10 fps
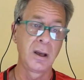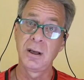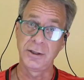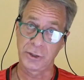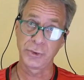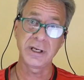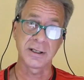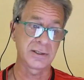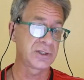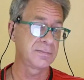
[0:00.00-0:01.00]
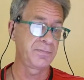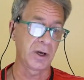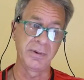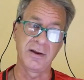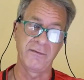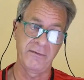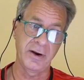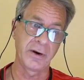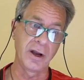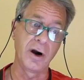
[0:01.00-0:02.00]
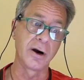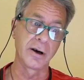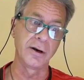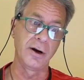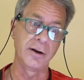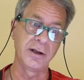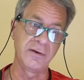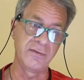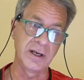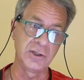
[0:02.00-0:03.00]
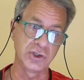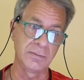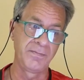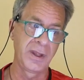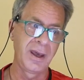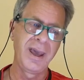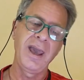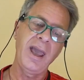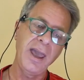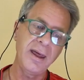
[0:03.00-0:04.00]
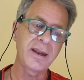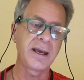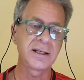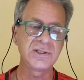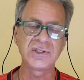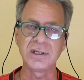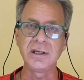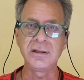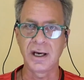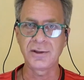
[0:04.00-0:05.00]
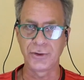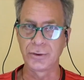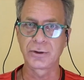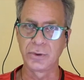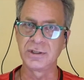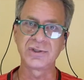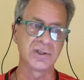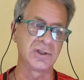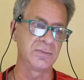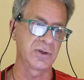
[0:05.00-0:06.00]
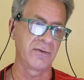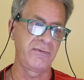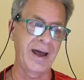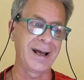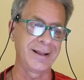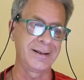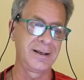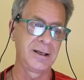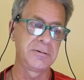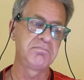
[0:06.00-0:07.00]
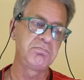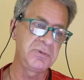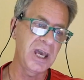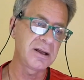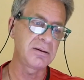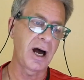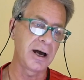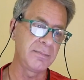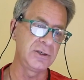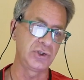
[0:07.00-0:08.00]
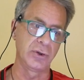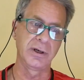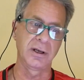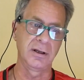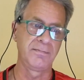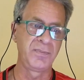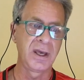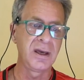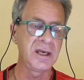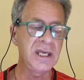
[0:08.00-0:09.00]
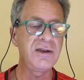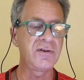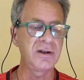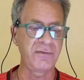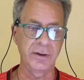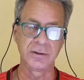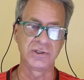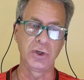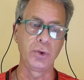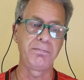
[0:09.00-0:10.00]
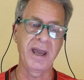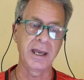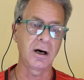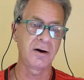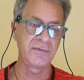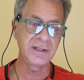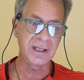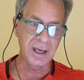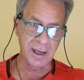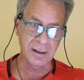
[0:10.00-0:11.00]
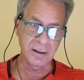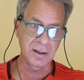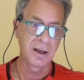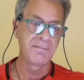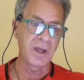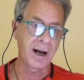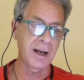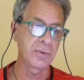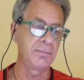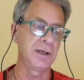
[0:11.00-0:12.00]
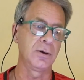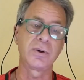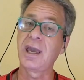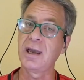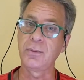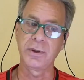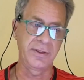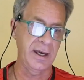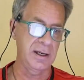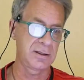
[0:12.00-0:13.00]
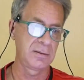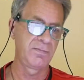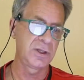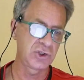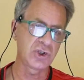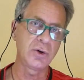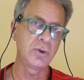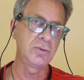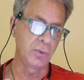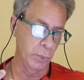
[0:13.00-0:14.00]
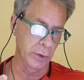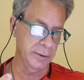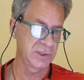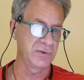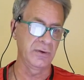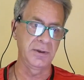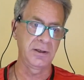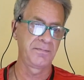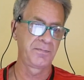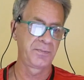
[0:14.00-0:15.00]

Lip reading: The critics are being very hard on Invasion, and I can see that their criticisms are valid. Yet I'm enjoying it. Even if there's no payoff in the end, I would be okay with that. The show works for me.